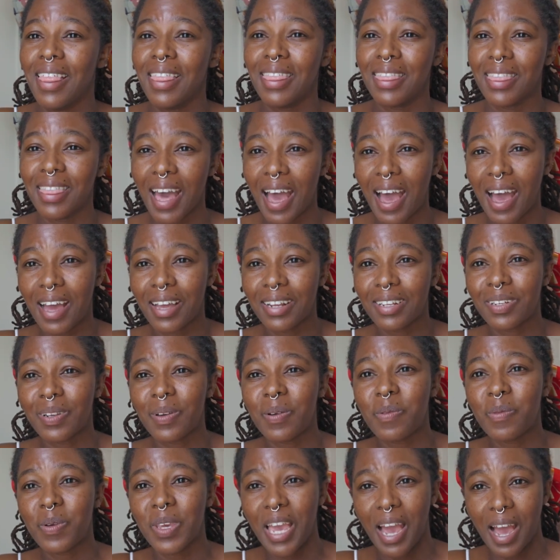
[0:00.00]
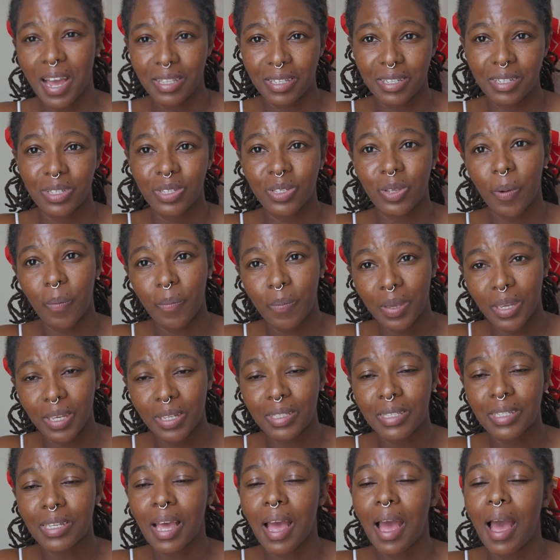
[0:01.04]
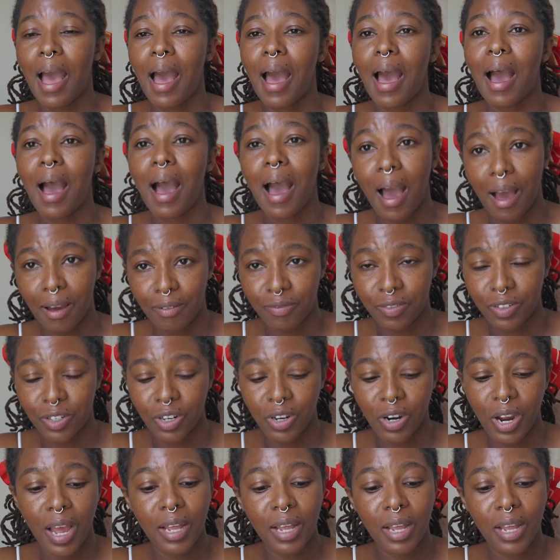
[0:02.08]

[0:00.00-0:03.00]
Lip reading: that we had to submit after.